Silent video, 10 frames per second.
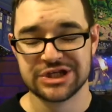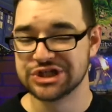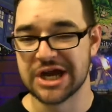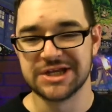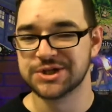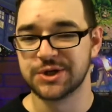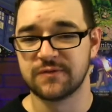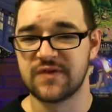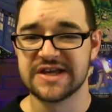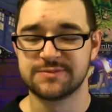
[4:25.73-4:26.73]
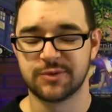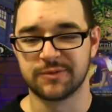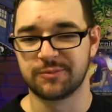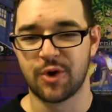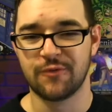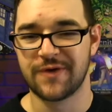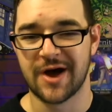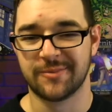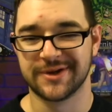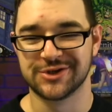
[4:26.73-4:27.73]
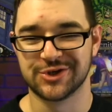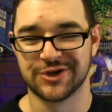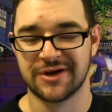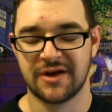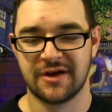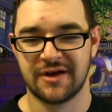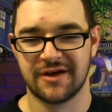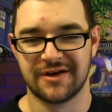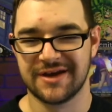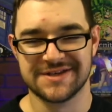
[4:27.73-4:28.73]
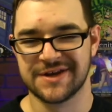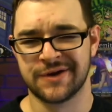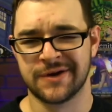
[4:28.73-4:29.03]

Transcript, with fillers: changing your Facebook profile picture uh, isn't